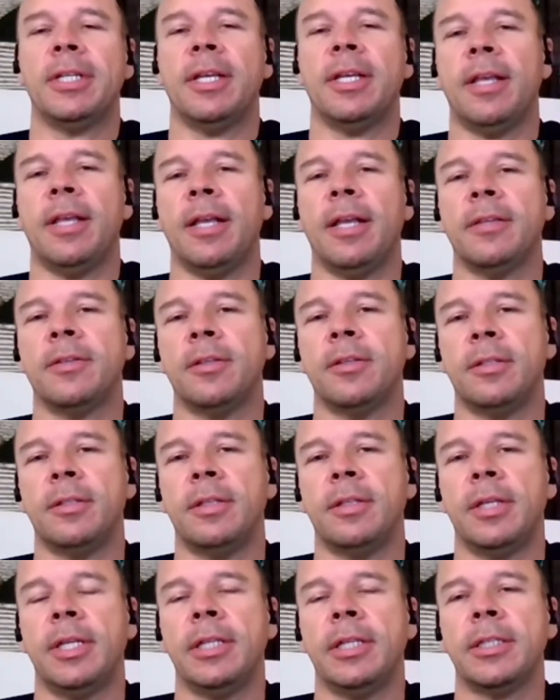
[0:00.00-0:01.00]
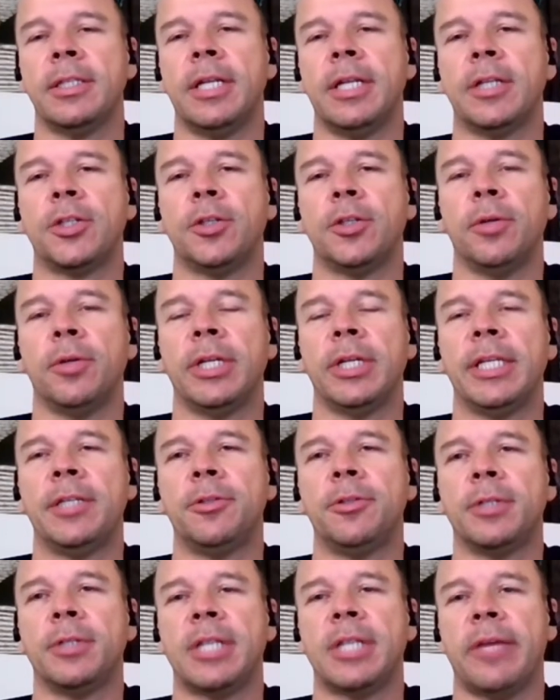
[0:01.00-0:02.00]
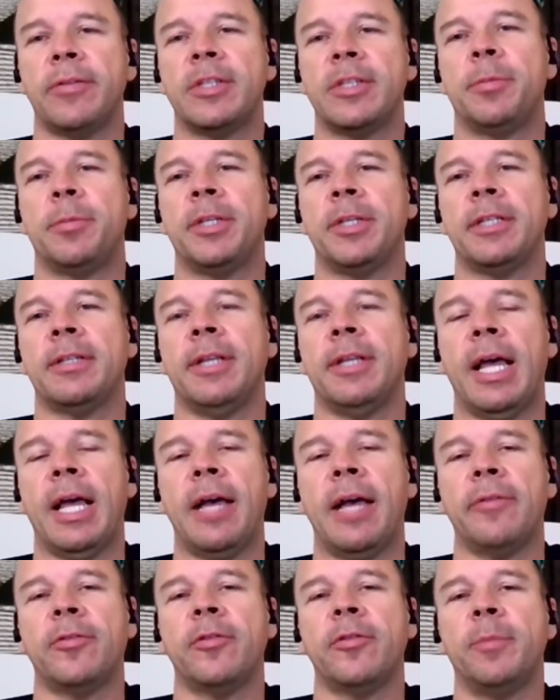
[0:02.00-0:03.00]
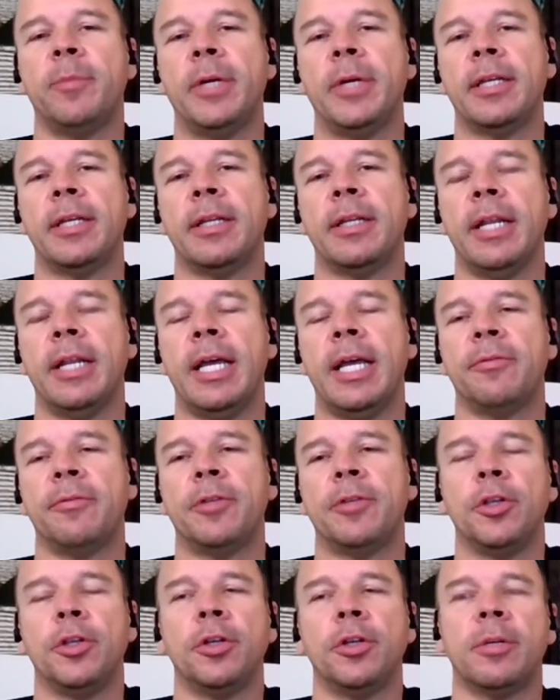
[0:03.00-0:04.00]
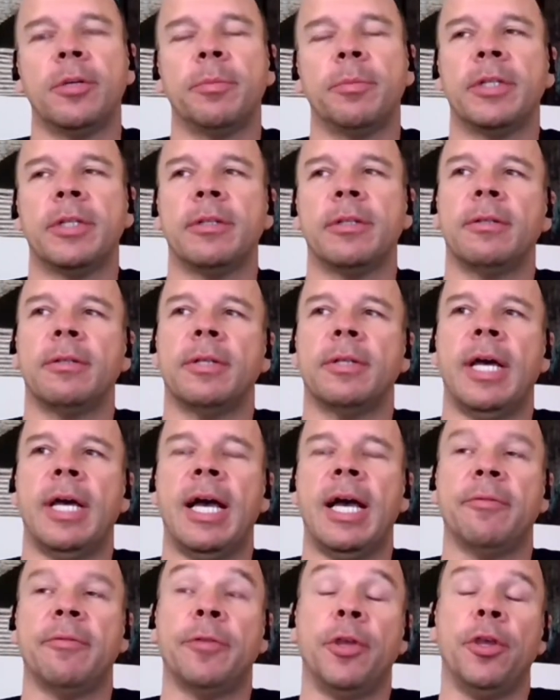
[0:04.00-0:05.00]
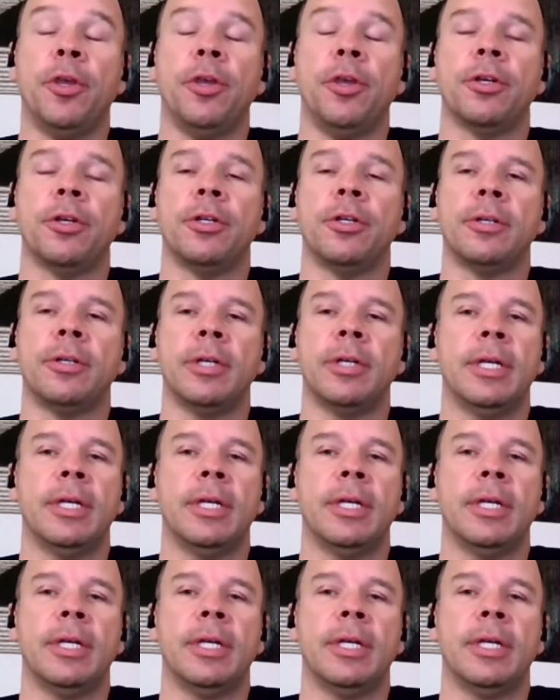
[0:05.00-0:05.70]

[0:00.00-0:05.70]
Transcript: as an international leader, having spent half of my life in Europe and half here,